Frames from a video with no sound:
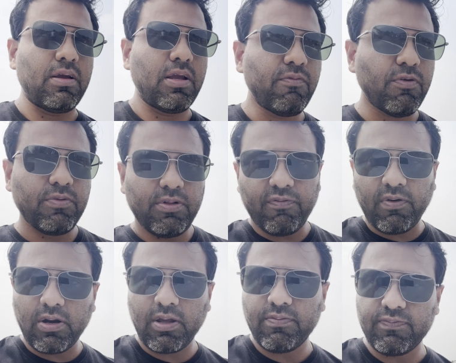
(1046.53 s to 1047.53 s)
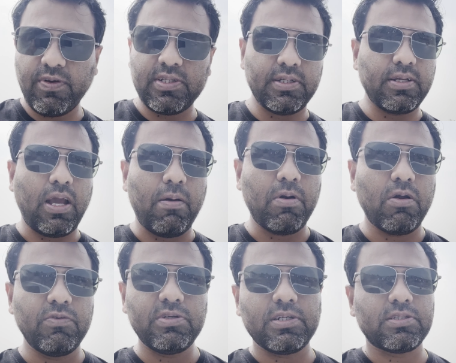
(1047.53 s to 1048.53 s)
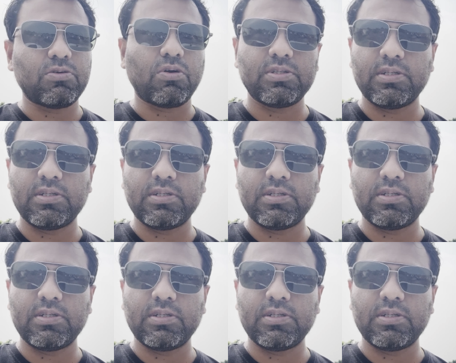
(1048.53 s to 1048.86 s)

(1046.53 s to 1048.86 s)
even with the front facing camera, which has not